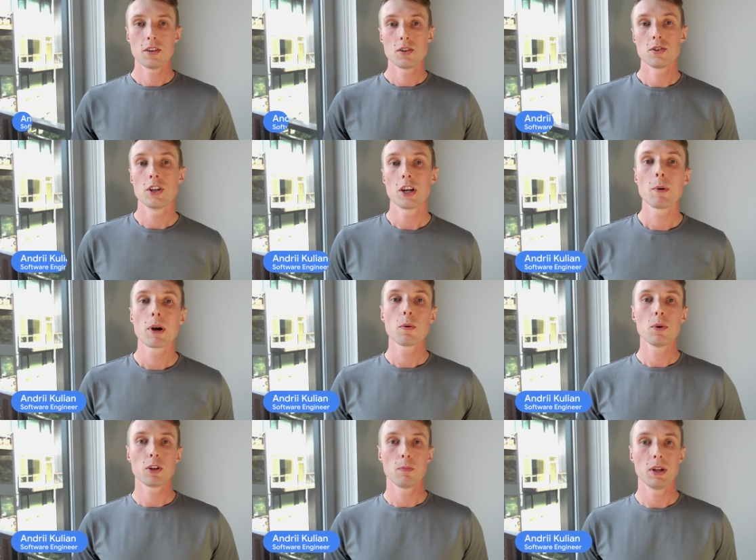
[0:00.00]
Jetpack
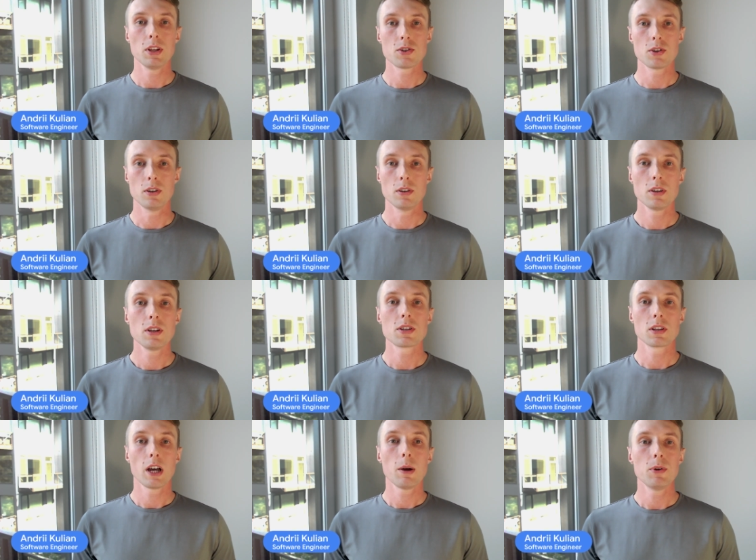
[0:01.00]
Window Manager is a
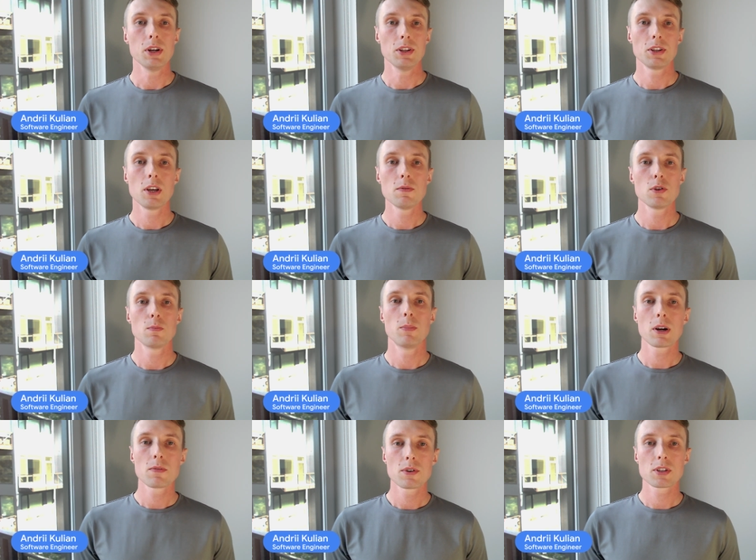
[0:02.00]
library that gives you
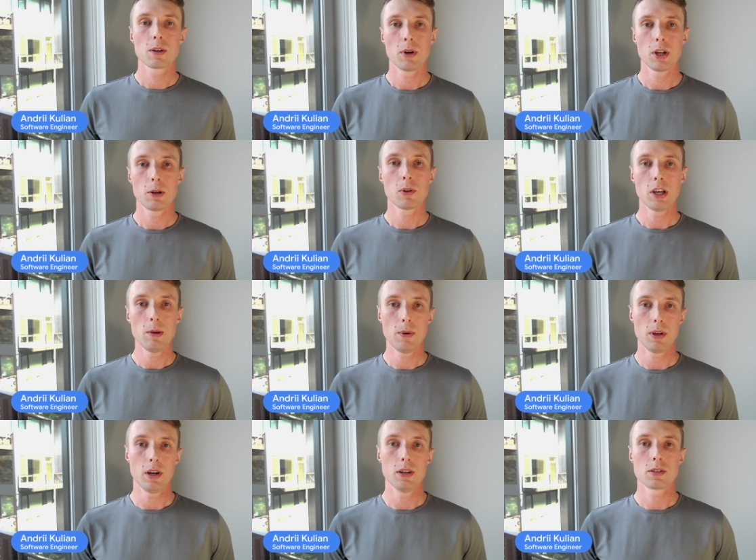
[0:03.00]
backwards compatible
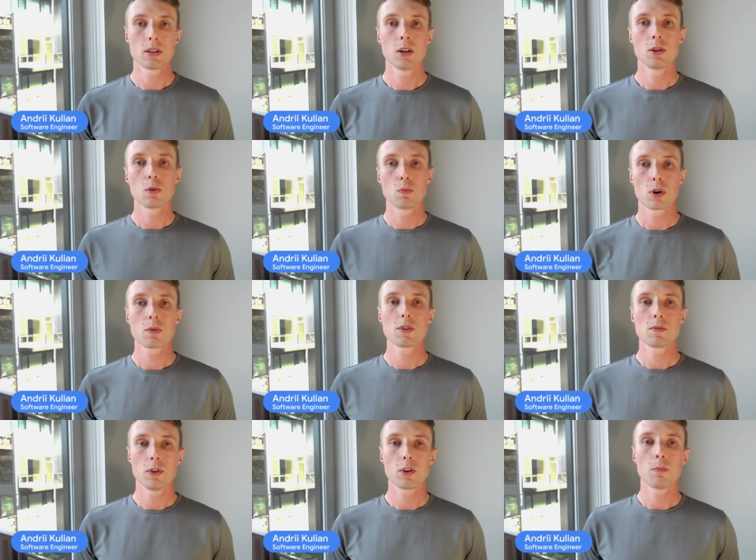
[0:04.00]
APIs to work with
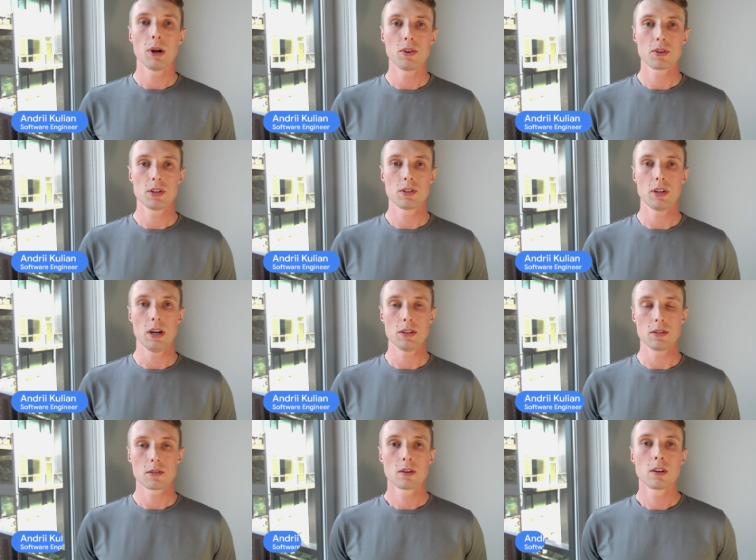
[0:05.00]
window metrics and
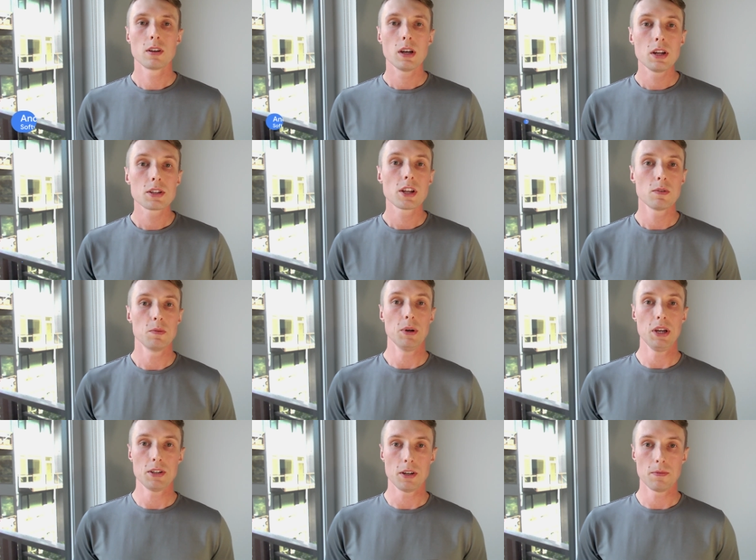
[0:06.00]
sizes, and it's now in
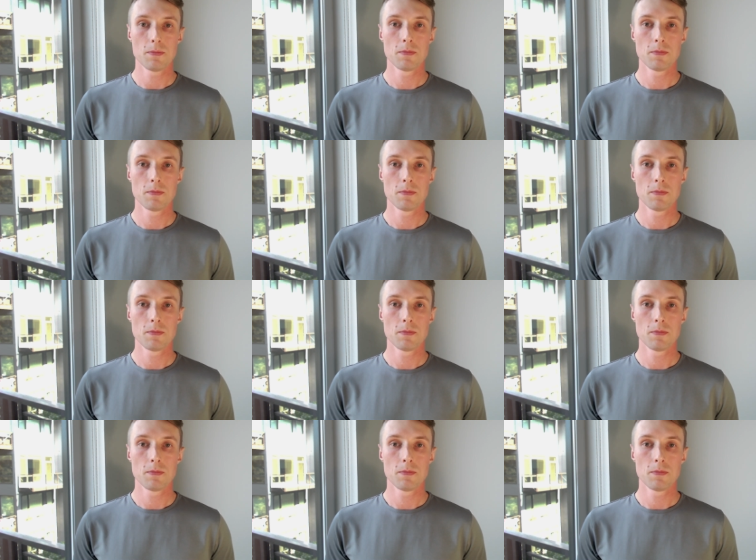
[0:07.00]
beta.